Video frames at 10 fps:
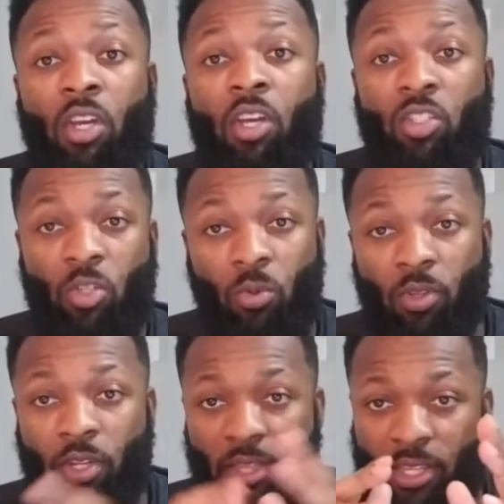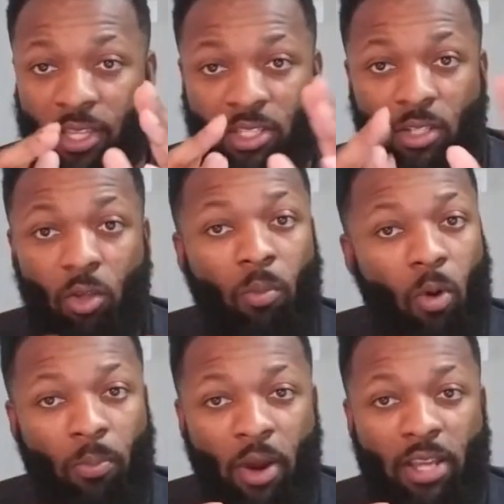So it's a little
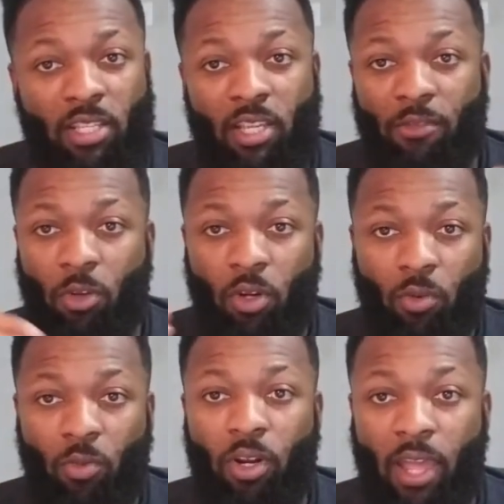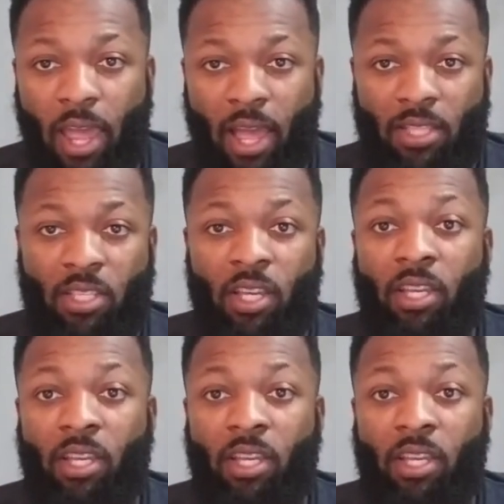more pricey if you're going to run ads.